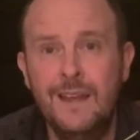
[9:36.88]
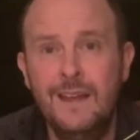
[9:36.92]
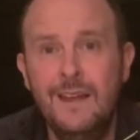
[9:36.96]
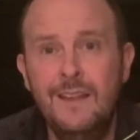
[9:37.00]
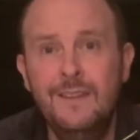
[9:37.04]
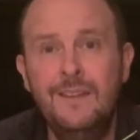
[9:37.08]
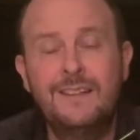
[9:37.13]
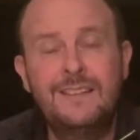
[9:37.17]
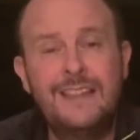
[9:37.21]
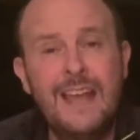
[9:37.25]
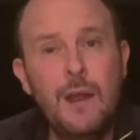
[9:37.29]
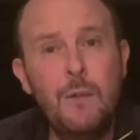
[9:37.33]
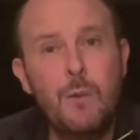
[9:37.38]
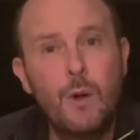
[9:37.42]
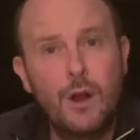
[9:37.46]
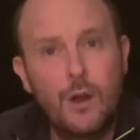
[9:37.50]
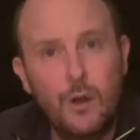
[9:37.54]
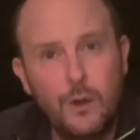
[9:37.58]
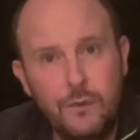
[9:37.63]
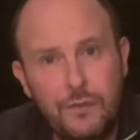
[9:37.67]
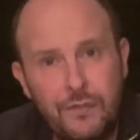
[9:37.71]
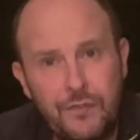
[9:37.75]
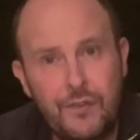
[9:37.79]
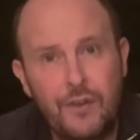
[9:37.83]
that they were
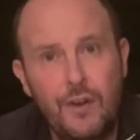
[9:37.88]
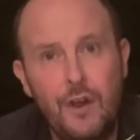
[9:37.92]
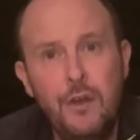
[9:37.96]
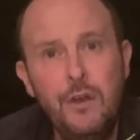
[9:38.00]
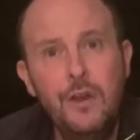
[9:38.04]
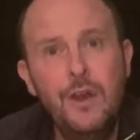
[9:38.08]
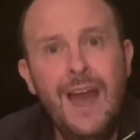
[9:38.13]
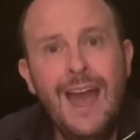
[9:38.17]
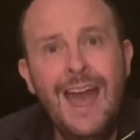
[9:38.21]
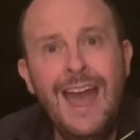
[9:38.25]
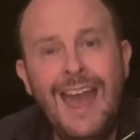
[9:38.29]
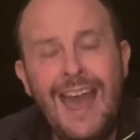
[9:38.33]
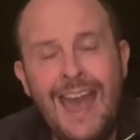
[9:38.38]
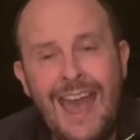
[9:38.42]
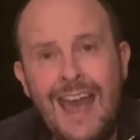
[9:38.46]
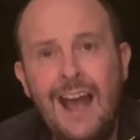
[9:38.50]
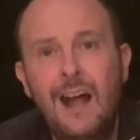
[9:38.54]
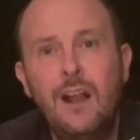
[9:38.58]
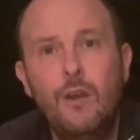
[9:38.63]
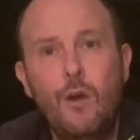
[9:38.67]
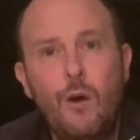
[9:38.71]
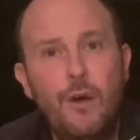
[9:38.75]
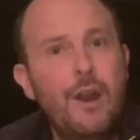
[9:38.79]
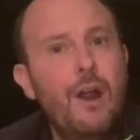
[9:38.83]
going through
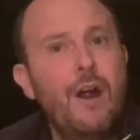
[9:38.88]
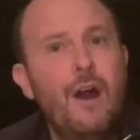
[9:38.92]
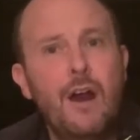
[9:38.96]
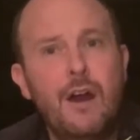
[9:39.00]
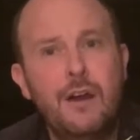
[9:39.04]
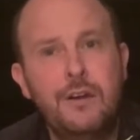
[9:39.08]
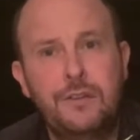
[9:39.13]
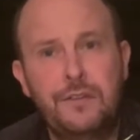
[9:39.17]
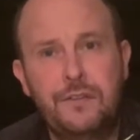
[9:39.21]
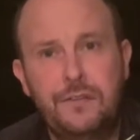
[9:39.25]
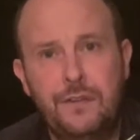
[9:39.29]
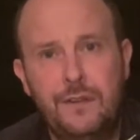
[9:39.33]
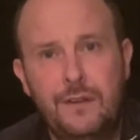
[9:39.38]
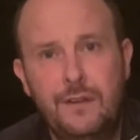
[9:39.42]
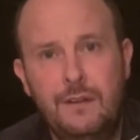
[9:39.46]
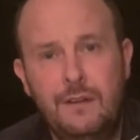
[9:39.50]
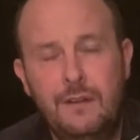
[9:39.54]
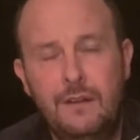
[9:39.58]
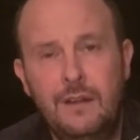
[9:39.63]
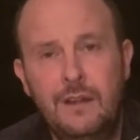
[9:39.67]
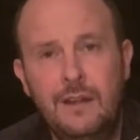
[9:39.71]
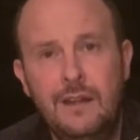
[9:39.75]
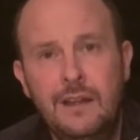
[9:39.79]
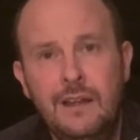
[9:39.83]
hell on earth,
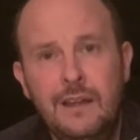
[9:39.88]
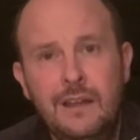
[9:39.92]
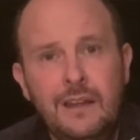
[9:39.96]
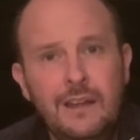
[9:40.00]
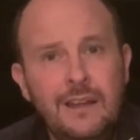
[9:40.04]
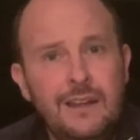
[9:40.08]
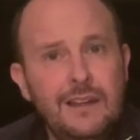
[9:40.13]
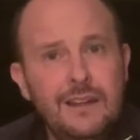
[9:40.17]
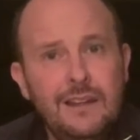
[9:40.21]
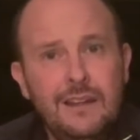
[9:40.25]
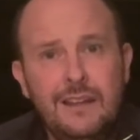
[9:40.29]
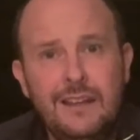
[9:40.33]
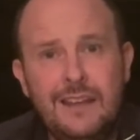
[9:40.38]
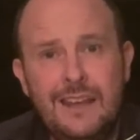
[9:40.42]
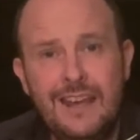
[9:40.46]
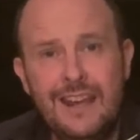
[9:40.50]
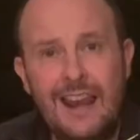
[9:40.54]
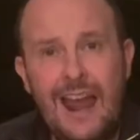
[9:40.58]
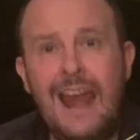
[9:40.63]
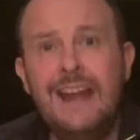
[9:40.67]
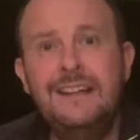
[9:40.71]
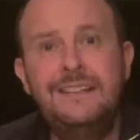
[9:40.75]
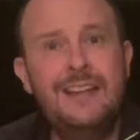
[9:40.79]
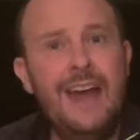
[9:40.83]
can
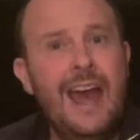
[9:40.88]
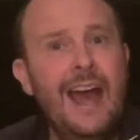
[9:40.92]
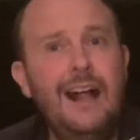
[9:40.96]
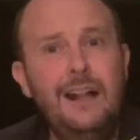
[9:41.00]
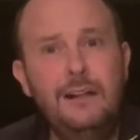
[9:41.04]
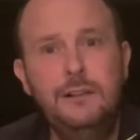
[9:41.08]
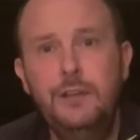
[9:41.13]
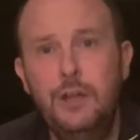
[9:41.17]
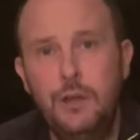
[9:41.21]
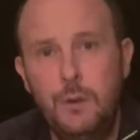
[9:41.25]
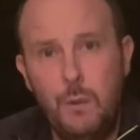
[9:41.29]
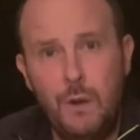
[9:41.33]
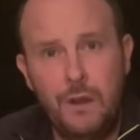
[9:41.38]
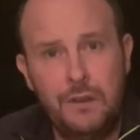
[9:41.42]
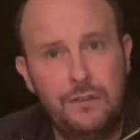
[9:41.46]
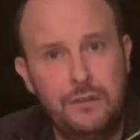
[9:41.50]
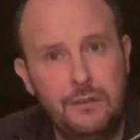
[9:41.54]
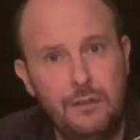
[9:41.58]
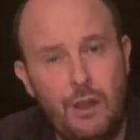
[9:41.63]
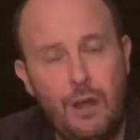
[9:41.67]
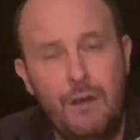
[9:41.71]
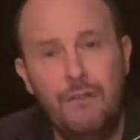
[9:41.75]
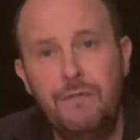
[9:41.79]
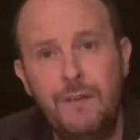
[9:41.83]
I tell you with
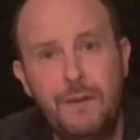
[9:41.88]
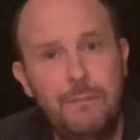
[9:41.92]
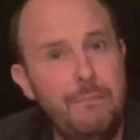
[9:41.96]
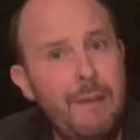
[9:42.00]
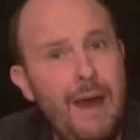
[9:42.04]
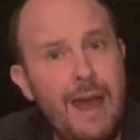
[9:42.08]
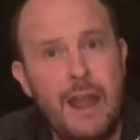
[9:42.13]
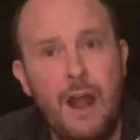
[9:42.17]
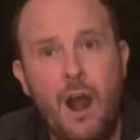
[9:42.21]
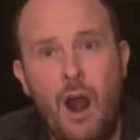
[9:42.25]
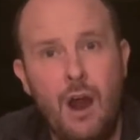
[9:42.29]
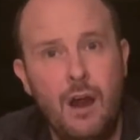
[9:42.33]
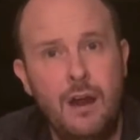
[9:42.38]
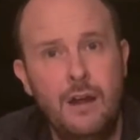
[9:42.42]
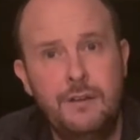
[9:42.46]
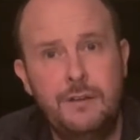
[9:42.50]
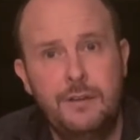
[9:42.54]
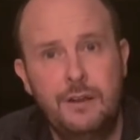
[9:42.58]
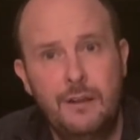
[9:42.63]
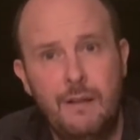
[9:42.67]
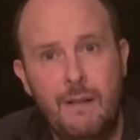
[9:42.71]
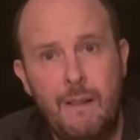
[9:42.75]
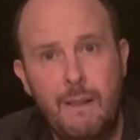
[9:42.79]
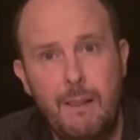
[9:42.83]
love in my heart
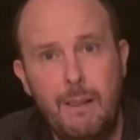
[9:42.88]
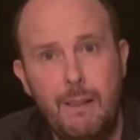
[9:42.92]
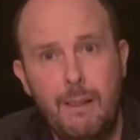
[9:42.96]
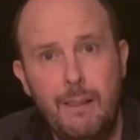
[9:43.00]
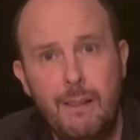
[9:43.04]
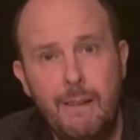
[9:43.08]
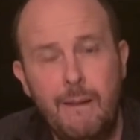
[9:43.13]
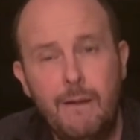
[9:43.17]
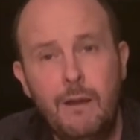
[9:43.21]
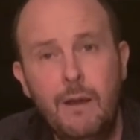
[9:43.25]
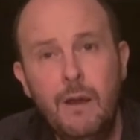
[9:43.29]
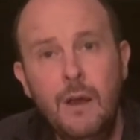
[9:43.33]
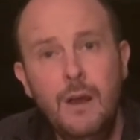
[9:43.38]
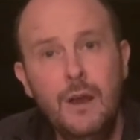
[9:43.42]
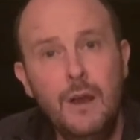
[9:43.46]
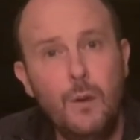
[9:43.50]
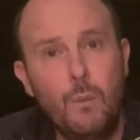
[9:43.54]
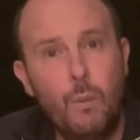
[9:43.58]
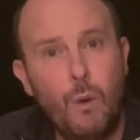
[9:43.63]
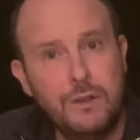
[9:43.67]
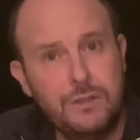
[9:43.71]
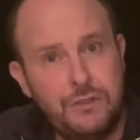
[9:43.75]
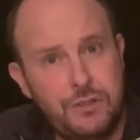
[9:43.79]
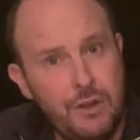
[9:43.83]

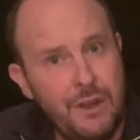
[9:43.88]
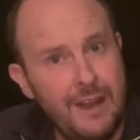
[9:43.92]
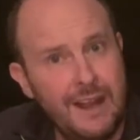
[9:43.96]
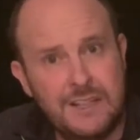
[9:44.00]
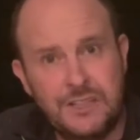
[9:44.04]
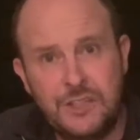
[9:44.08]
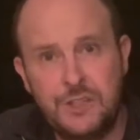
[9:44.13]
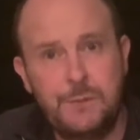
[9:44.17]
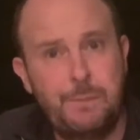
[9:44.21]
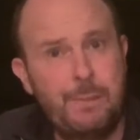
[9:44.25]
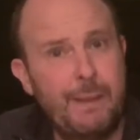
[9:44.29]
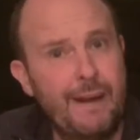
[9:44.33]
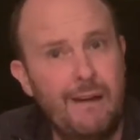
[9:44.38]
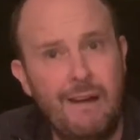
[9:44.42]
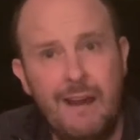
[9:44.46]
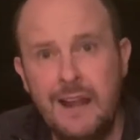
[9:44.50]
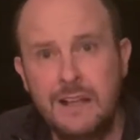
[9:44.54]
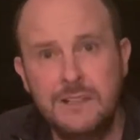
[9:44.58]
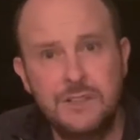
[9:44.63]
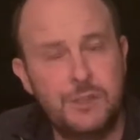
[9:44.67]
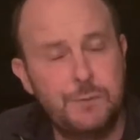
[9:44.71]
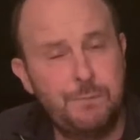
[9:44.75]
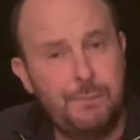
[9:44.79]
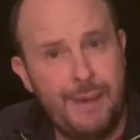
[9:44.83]
what you
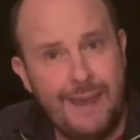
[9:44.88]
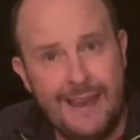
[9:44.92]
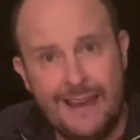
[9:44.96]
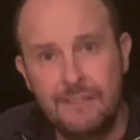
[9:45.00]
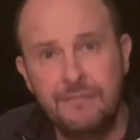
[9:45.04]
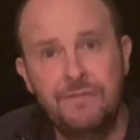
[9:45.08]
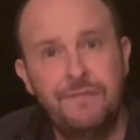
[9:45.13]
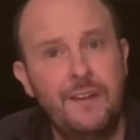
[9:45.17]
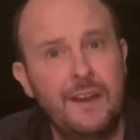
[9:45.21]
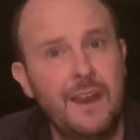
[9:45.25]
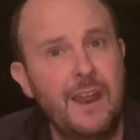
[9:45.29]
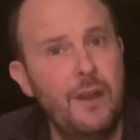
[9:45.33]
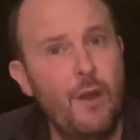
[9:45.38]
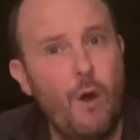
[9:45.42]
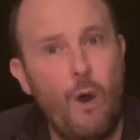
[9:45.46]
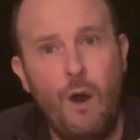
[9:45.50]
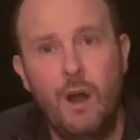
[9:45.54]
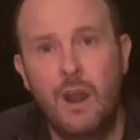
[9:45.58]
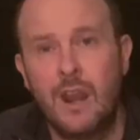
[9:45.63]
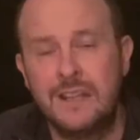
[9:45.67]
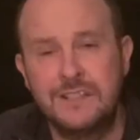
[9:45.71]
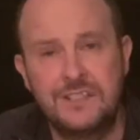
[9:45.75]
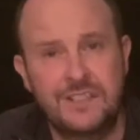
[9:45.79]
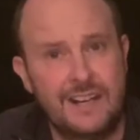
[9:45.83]
experience, painful and
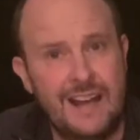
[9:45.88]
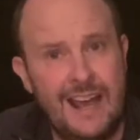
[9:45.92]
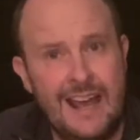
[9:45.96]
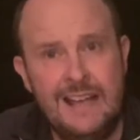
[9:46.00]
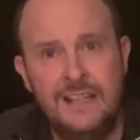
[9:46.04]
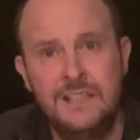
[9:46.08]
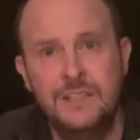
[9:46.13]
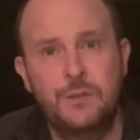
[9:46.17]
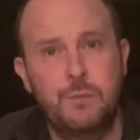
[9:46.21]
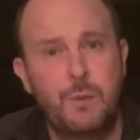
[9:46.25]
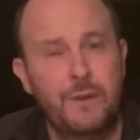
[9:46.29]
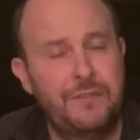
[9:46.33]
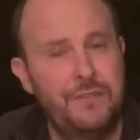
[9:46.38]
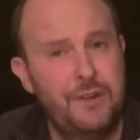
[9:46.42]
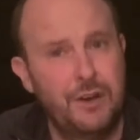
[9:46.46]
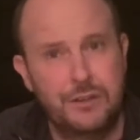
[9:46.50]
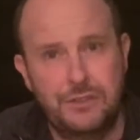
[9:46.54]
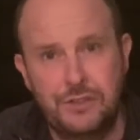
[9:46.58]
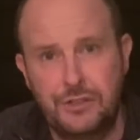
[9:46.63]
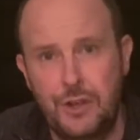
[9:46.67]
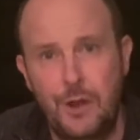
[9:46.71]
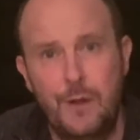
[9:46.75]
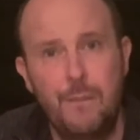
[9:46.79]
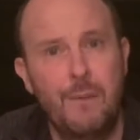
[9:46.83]
all as it is with your
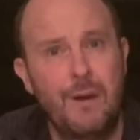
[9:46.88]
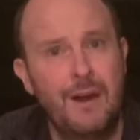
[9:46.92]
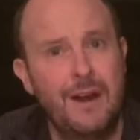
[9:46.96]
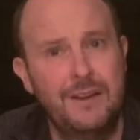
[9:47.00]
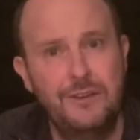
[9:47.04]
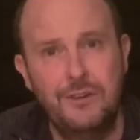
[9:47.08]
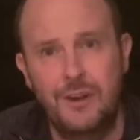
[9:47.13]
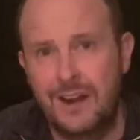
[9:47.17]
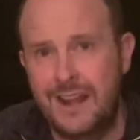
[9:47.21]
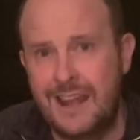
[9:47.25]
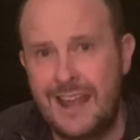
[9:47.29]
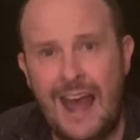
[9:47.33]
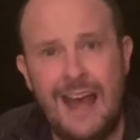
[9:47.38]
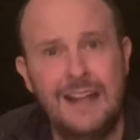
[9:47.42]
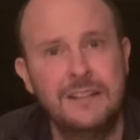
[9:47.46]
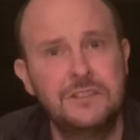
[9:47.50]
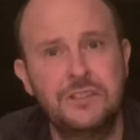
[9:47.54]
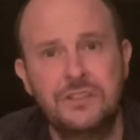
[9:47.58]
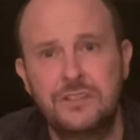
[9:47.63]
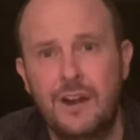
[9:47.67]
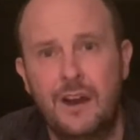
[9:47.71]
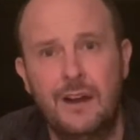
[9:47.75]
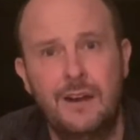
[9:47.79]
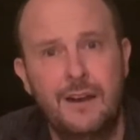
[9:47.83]
tumor and your
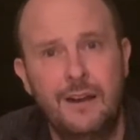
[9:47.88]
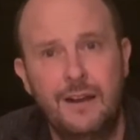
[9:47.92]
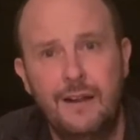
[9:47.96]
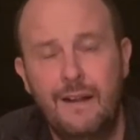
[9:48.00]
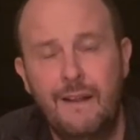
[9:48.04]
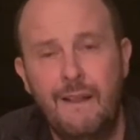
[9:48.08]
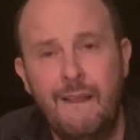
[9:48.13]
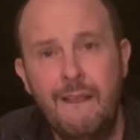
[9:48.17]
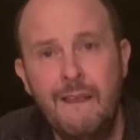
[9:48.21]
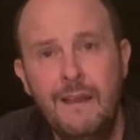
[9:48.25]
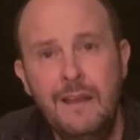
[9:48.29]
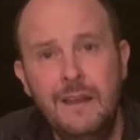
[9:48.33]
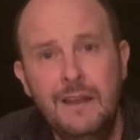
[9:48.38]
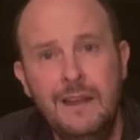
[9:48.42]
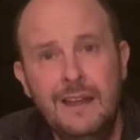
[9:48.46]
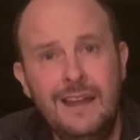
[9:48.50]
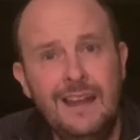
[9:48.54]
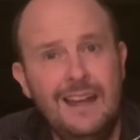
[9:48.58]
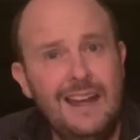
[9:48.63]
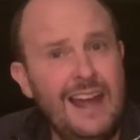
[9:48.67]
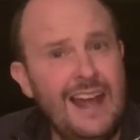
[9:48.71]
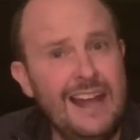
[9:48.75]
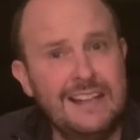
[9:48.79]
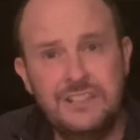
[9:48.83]
cancer,
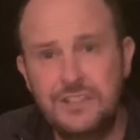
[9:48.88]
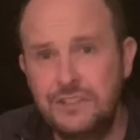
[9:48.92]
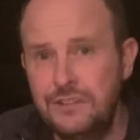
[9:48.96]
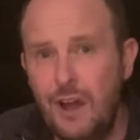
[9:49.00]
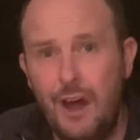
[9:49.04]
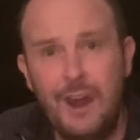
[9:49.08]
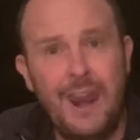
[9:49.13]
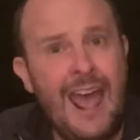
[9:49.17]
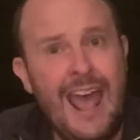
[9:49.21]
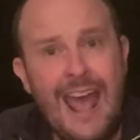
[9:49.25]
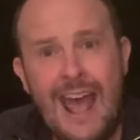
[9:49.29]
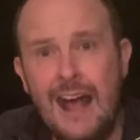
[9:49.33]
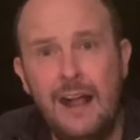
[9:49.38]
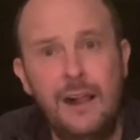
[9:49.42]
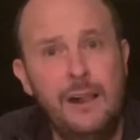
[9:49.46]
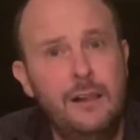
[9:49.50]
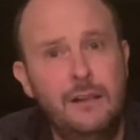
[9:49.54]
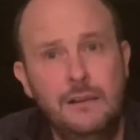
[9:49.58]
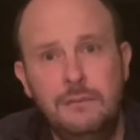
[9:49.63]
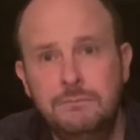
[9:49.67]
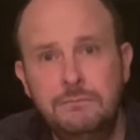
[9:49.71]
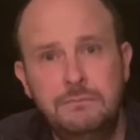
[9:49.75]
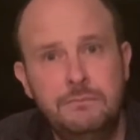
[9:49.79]
it's not hell.